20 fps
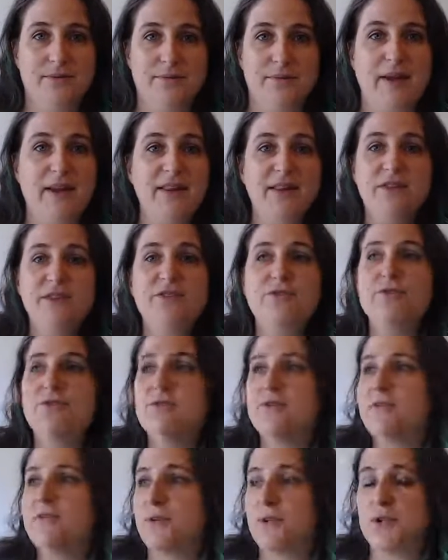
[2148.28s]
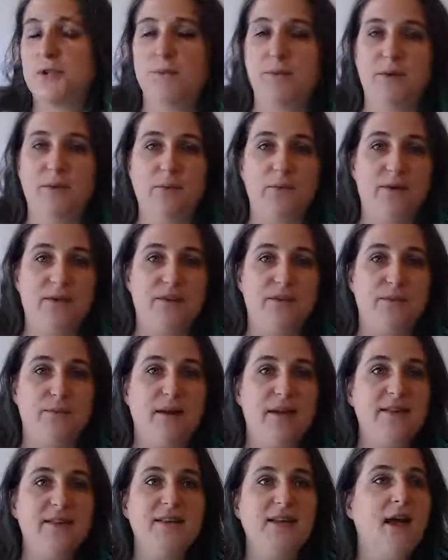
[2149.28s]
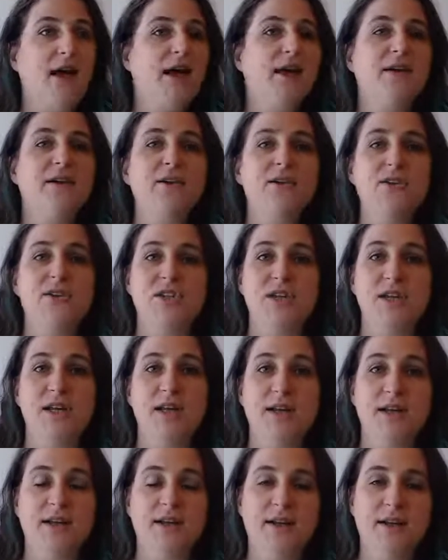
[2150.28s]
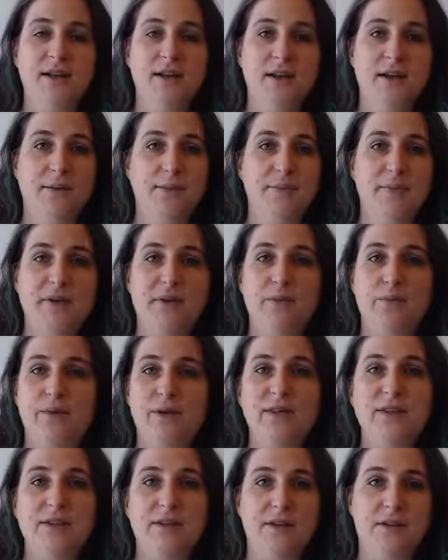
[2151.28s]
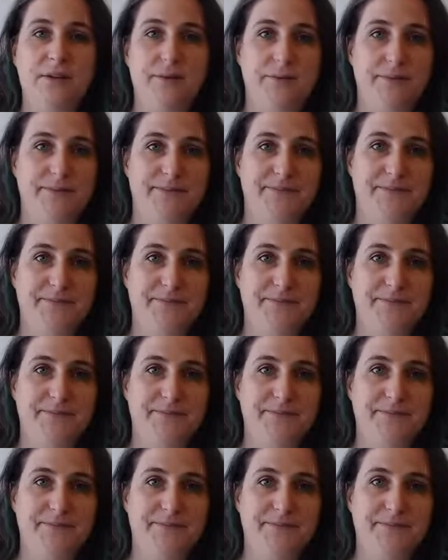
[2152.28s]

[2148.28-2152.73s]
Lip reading: May the universe be with you. May the energy be with you.